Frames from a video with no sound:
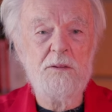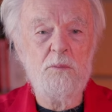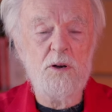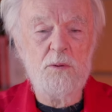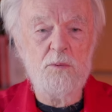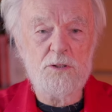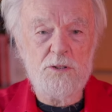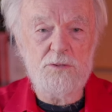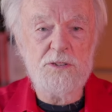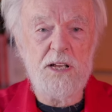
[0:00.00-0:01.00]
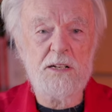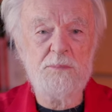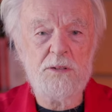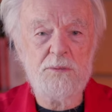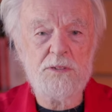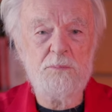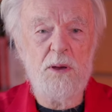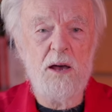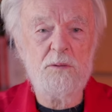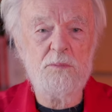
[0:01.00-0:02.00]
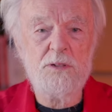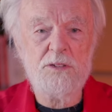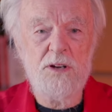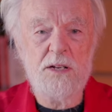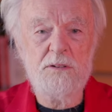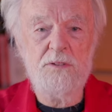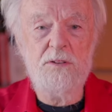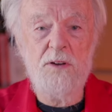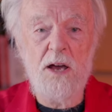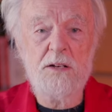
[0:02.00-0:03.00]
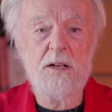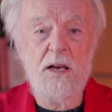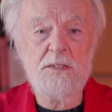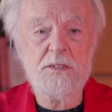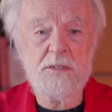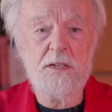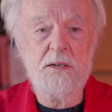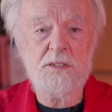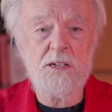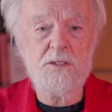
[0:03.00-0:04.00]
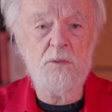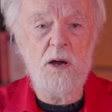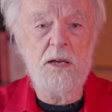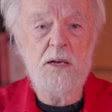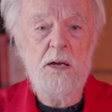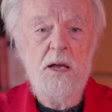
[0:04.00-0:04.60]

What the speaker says: World War II settlement was about was trying to revitalize in such a way